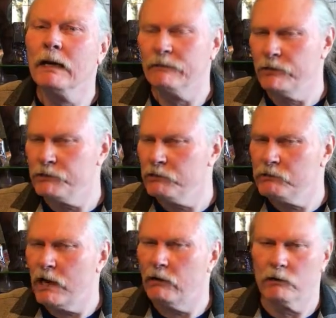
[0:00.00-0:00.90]
And this
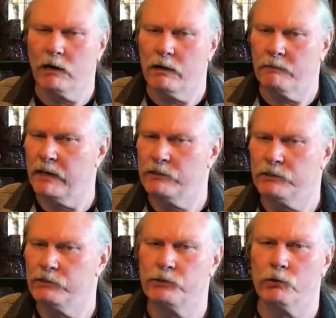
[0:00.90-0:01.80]
is how God makes
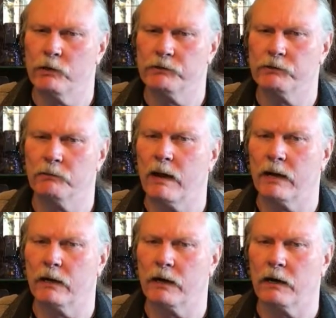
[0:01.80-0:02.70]
his choice
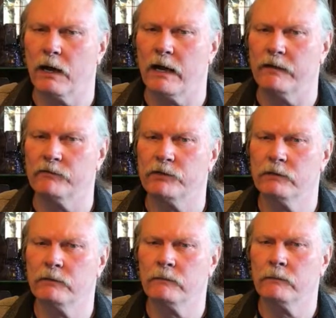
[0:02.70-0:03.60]
about our lives.
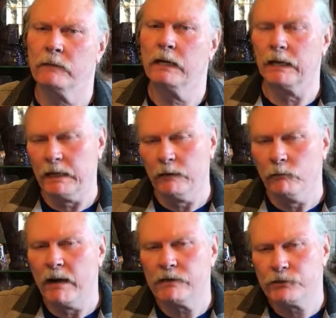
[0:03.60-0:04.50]
And he
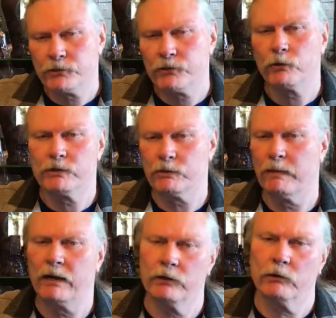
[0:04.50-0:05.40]
makes his choice
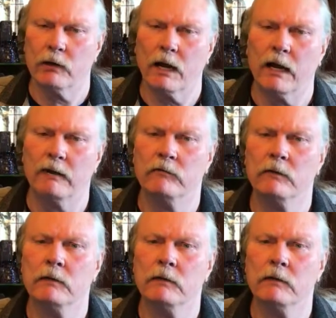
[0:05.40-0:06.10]
about your life